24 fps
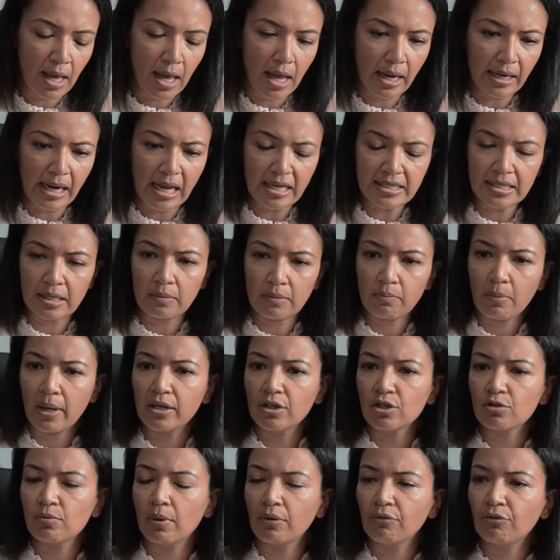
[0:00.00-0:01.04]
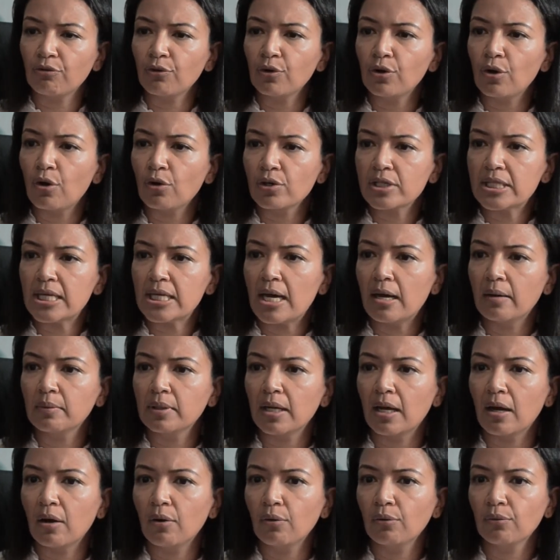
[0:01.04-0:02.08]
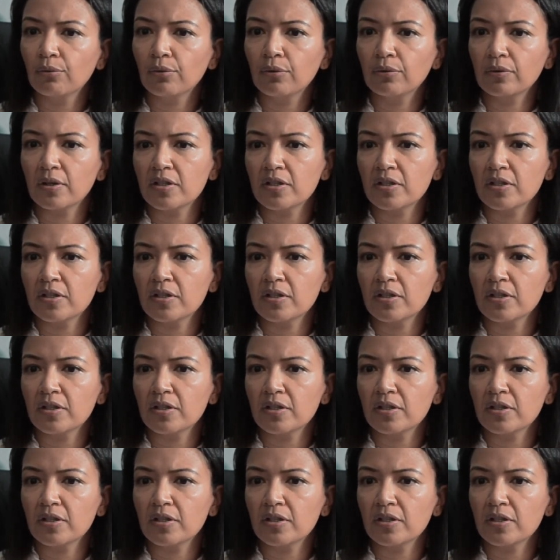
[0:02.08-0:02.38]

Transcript: and asset management for a long time now.